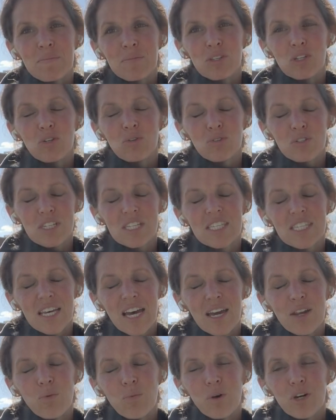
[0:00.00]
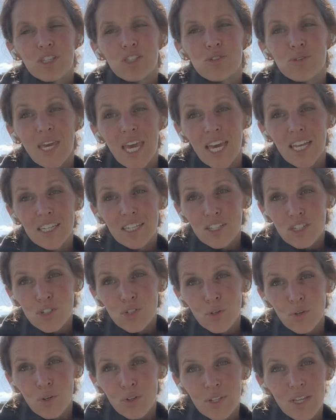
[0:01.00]
you decide what you can
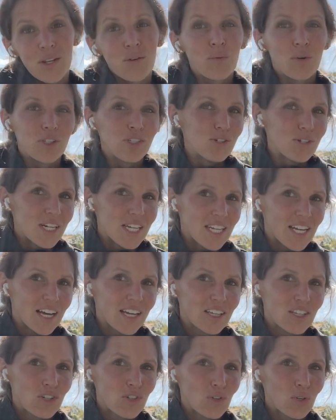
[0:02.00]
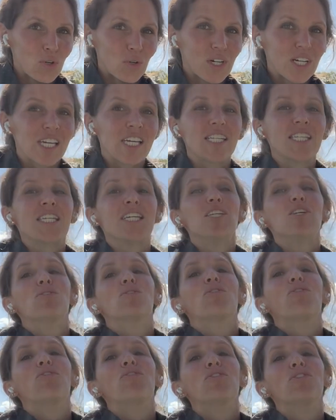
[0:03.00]
control and what you cannot control, and continue
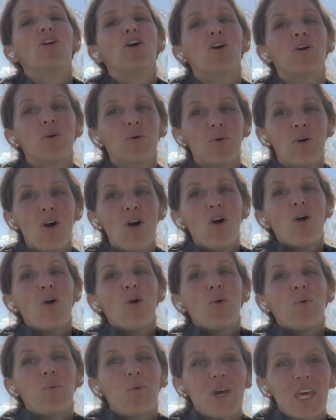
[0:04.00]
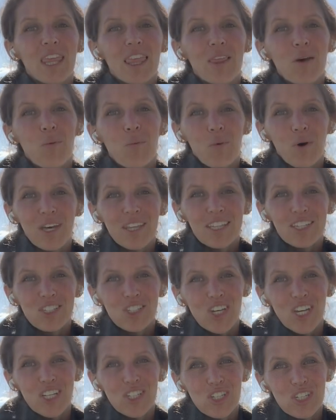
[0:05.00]
to flow with what the
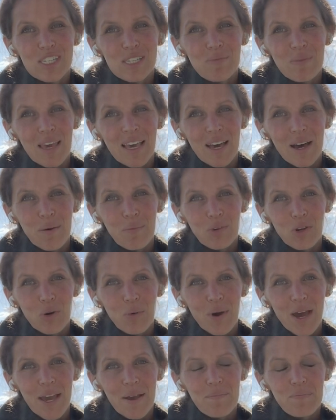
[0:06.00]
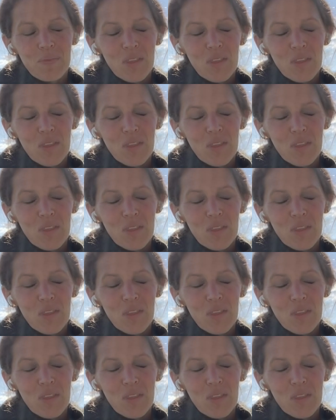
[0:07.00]
changes may come your way.